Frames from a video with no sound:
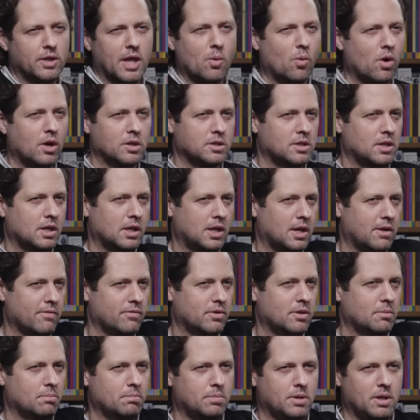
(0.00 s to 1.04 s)
They want to
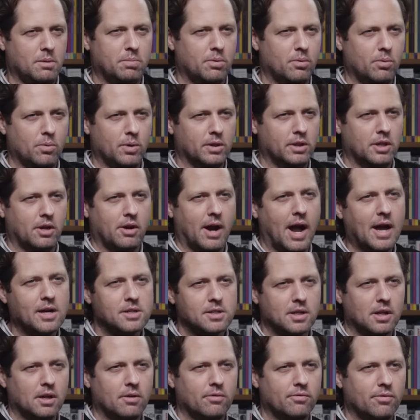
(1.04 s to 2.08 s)
give the people what they're
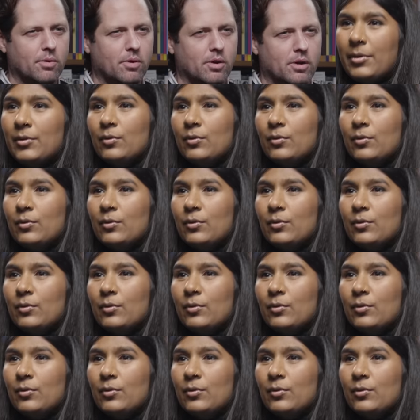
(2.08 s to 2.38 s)
asking for.